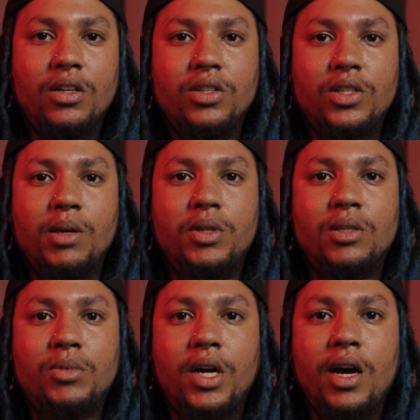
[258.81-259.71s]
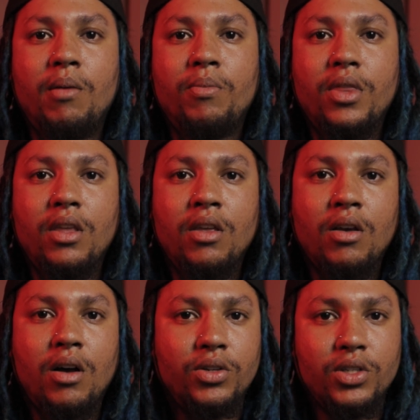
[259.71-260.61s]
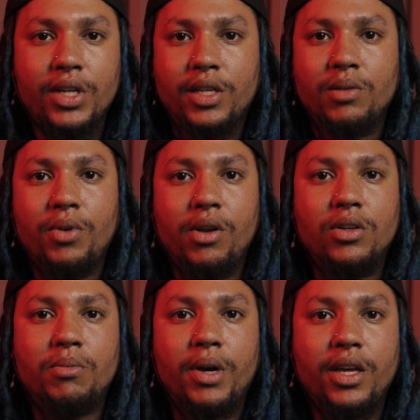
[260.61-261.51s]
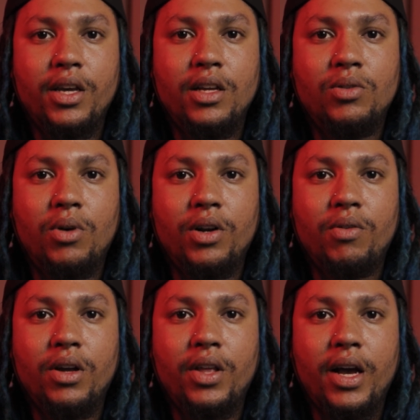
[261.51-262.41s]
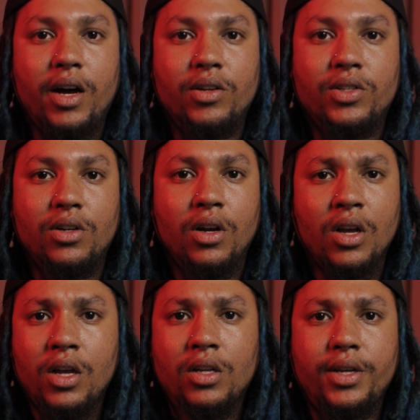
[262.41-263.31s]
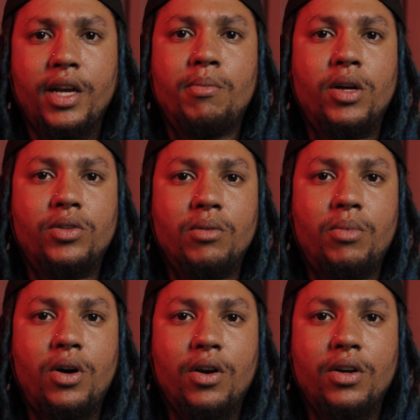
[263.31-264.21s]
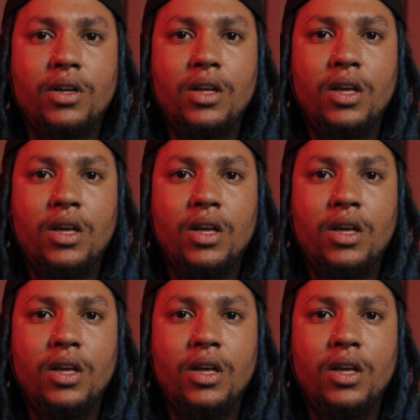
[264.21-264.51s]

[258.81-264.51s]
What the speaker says: Just give me some time. I'll just take some videos of my kids running around the house or take them out to the park.